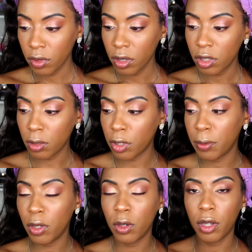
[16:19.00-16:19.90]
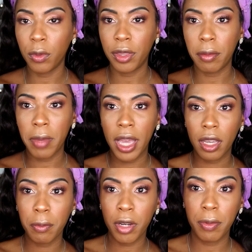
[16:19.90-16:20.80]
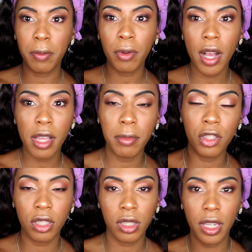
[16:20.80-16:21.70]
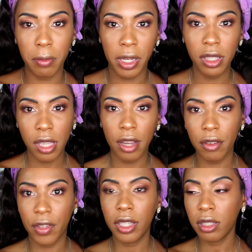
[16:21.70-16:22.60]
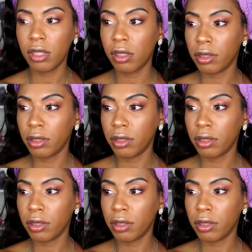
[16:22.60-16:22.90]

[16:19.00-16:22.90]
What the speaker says: So I'm going to be going in with the MAC Prep and Prime and just setting my entire face.